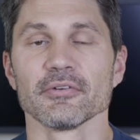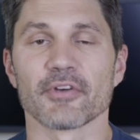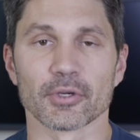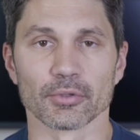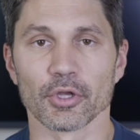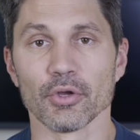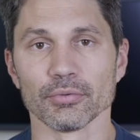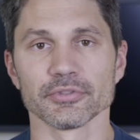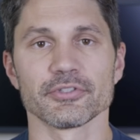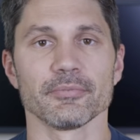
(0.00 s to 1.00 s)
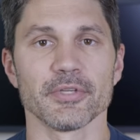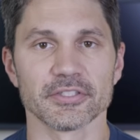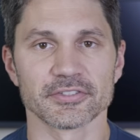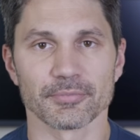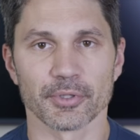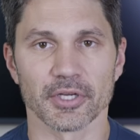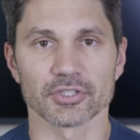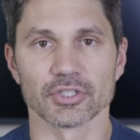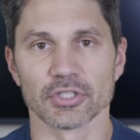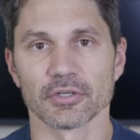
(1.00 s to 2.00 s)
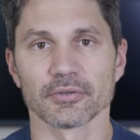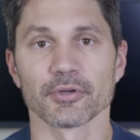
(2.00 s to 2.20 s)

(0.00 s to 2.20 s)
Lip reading: Federal owns the means of production here.